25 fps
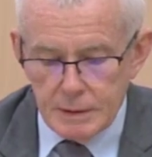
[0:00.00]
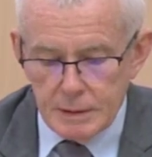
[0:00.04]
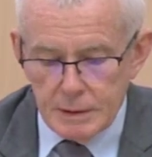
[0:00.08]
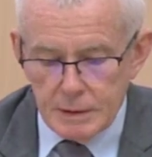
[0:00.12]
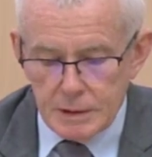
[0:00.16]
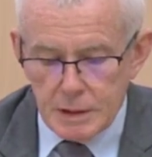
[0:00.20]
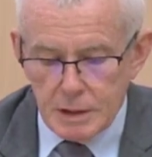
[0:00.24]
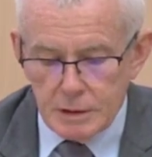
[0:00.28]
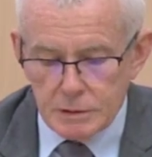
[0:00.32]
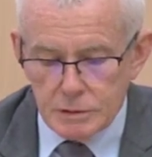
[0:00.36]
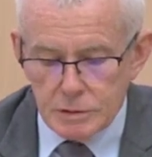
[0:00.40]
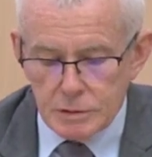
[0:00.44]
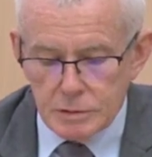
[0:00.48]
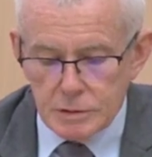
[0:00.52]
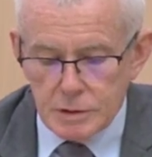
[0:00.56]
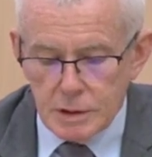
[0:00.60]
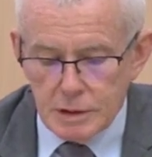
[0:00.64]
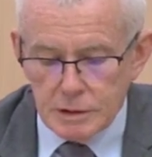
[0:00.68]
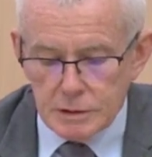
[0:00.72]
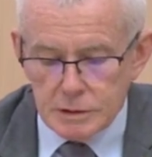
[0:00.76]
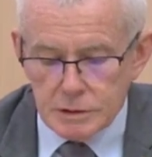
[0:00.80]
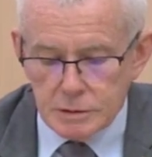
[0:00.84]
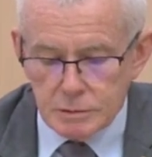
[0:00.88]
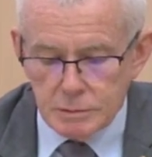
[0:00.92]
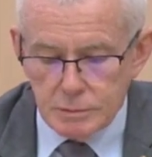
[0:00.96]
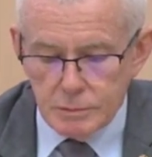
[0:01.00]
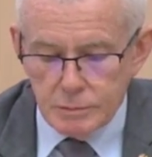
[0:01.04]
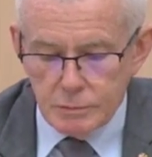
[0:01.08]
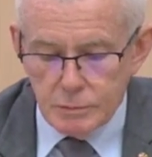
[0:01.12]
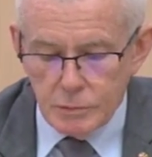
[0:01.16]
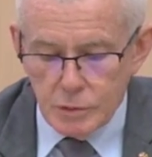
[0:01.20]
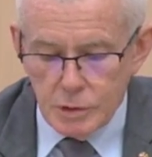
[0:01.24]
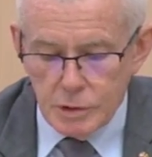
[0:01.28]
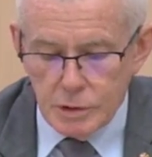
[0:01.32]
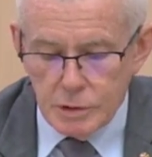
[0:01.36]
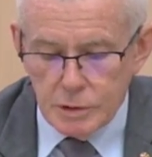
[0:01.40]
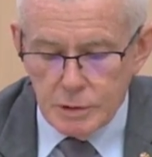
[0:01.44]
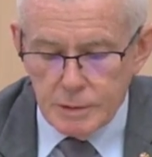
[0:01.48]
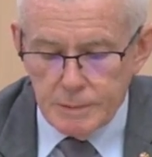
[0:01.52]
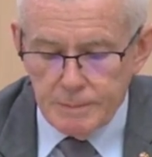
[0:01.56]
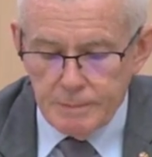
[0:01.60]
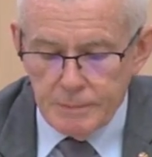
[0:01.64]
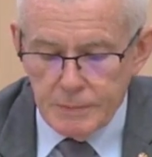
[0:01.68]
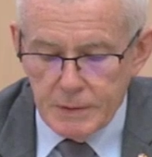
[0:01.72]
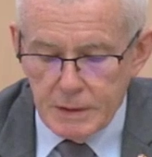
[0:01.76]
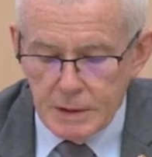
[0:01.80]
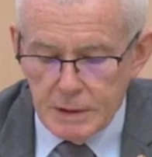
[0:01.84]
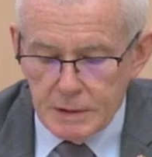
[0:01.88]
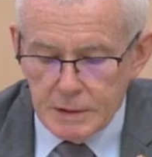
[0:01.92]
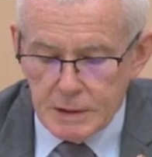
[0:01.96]
Those results were
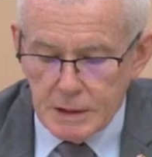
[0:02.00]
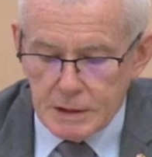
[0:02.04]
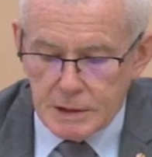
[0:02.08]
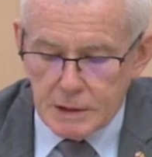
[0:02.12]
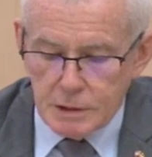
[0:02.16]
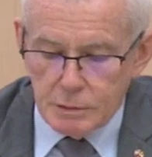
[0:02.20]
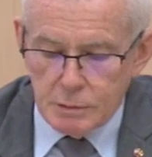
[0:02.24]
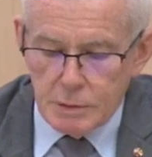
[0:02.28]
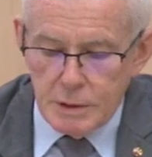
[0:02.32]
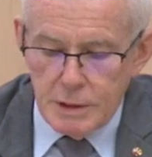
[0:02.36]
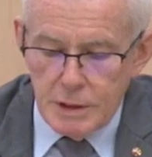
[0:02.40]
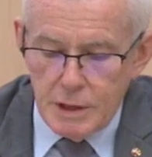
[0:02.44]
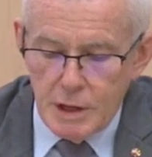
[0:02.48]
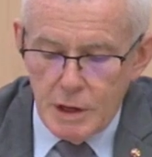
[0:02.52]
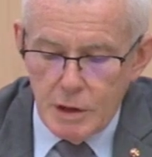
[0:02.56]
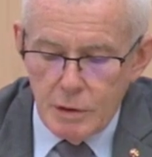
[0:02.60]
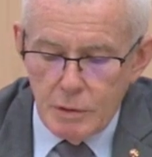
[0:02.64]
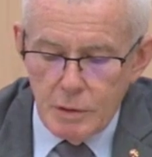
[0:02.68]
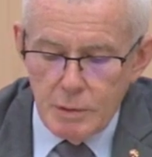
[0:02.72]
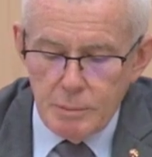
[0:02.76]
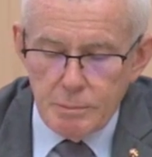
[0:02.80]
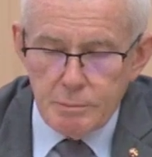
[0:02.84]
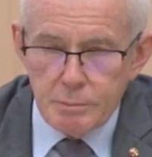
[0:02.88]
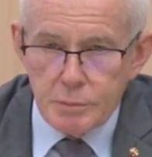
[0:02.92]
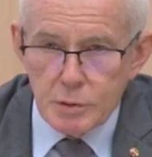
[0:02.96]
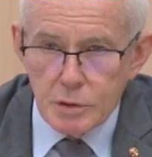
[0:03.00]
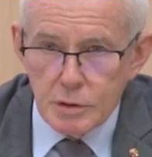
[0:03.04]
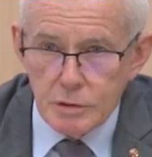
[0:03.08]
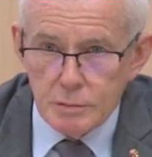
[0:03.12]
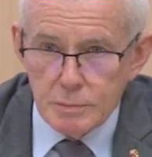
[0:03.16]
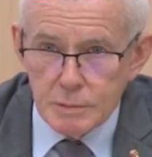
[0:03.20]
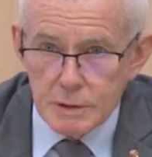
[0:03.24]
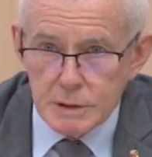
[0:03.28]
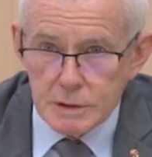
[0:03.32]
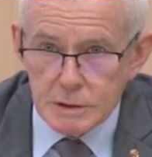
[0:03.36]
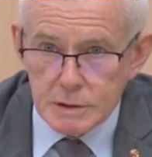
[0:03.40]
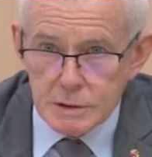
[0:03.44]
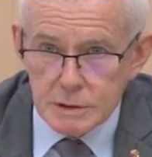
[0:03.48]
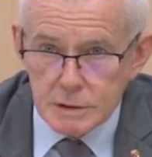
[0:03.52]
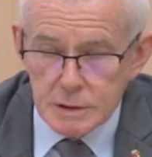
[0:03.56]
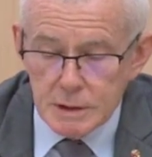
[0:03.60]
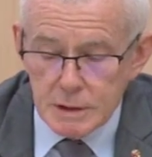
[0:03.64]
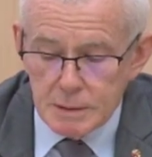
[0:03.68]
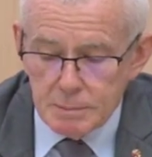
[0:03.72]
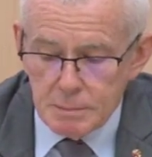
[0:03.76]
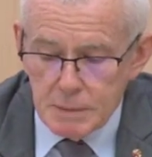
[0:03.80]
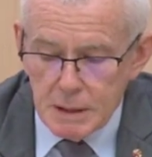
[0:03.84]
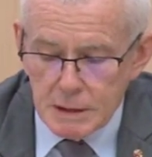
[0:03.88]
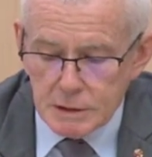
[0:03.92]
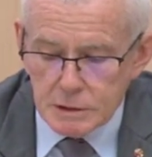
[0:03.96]
that there were no improvements
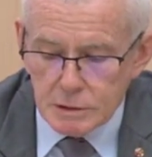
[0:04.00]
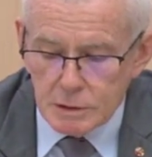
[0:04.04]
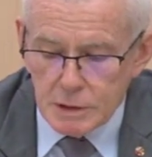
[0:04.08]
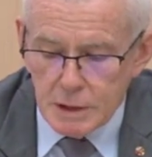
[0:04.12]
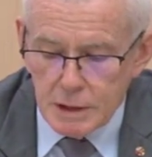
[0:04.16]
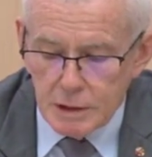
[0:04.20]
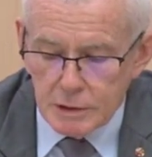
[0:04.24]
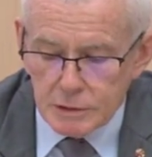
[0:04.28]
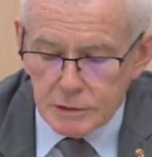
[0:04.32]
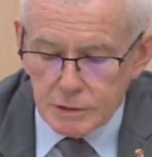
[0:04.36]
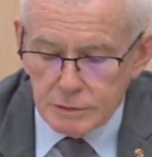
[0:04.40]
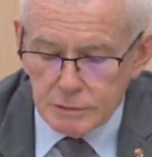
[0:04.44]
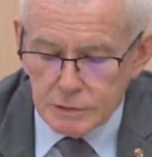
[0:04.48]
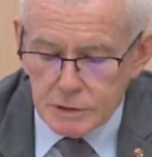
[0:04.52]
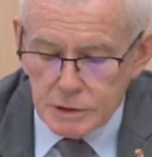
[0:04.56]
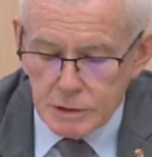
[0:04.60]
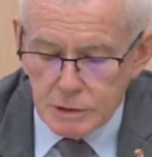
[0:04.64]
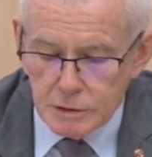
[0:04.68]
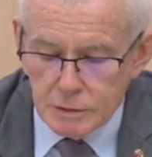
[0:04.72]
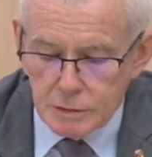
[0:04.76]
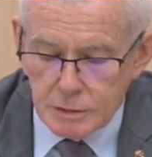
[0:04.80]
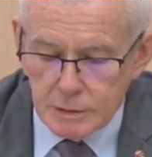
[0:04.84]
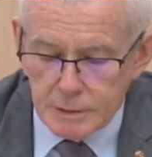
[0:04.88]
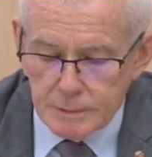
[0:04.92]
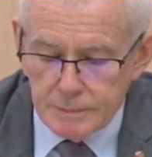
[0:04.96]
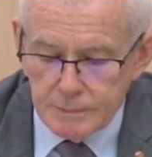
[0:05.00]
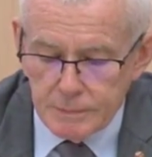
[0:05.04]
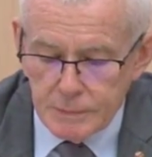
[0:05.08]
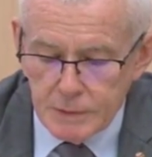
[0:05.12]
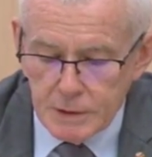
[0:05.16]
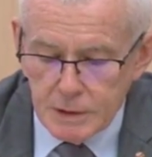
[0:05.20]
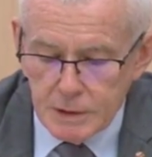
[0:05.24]
in mental health of children